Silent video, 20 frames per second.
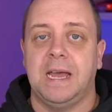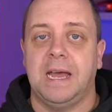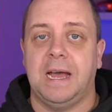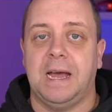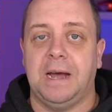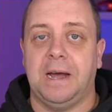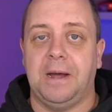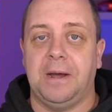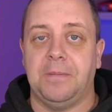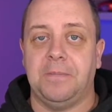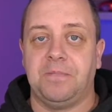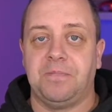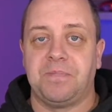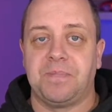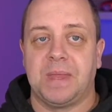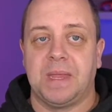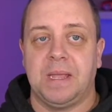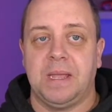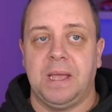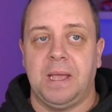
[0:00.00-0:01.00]

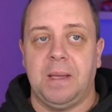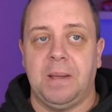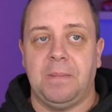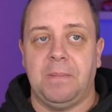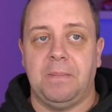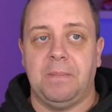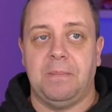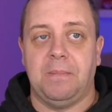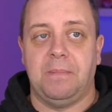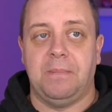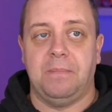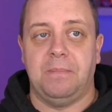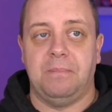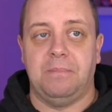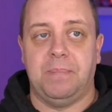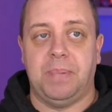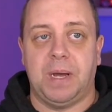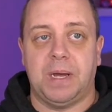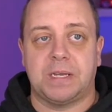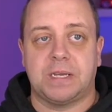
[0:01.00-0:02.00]

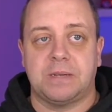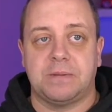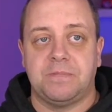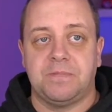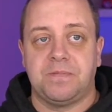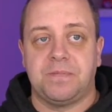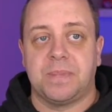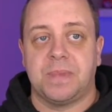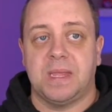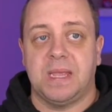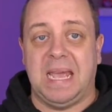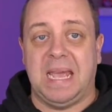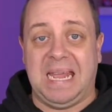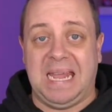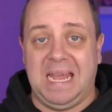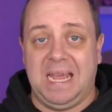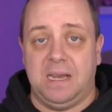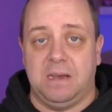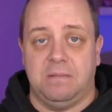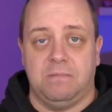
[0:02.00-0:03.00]
But
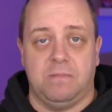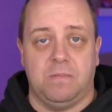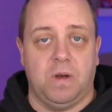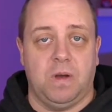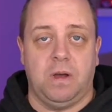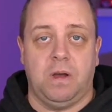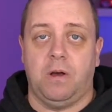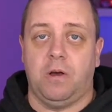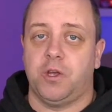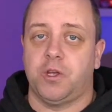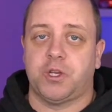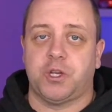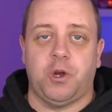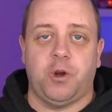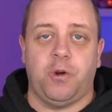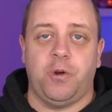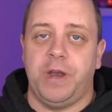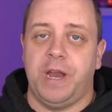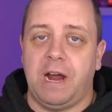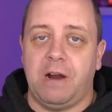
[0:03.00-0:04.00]
again,
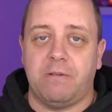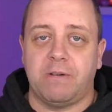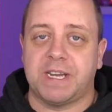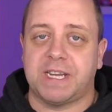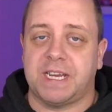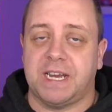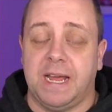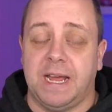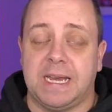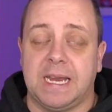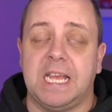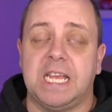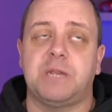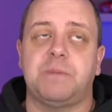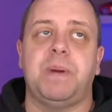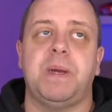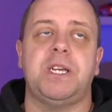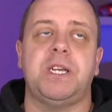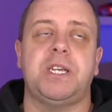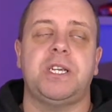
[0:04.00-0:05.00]
also on our side,
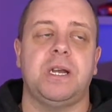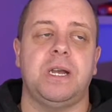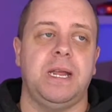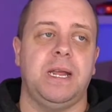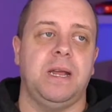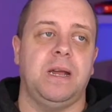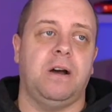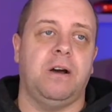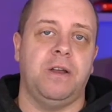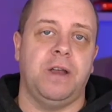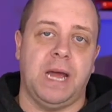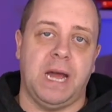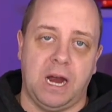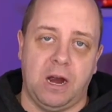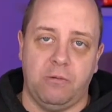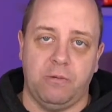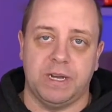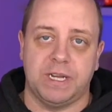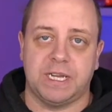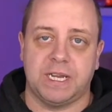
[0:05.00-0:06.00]
especially on
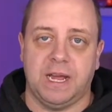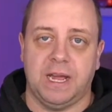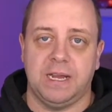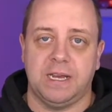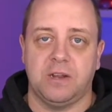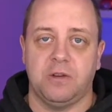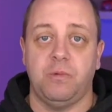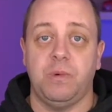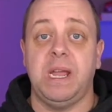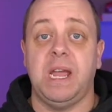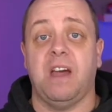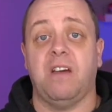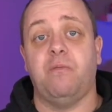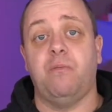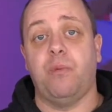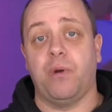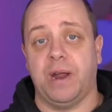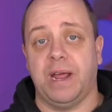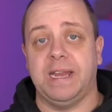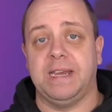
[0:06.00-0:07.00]
our side, we have
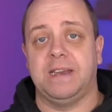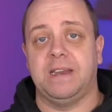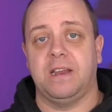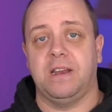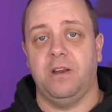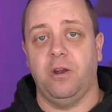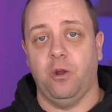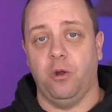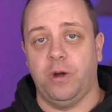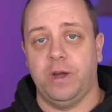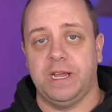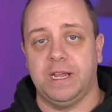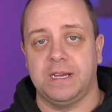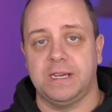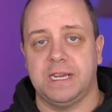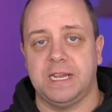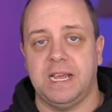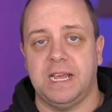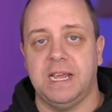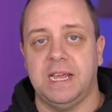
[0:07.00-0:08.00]
brand
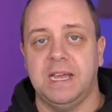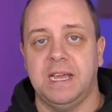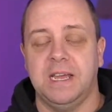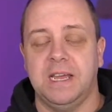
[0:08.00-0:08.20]
loyalty.